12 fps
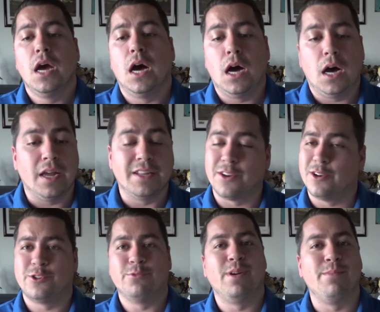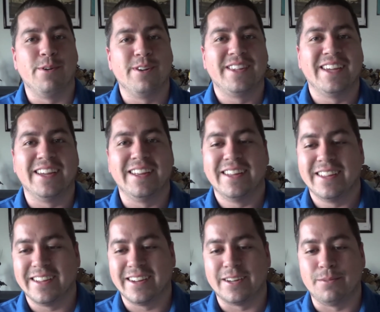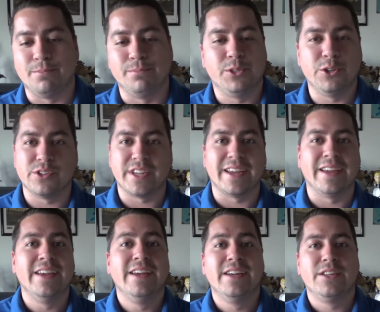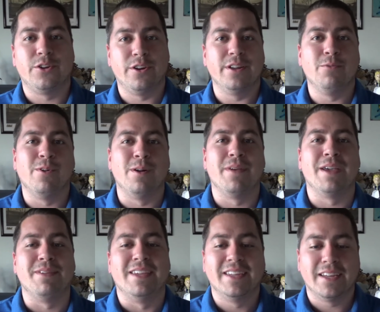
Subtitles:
It's also my birthday, Tuesday, 31 baby.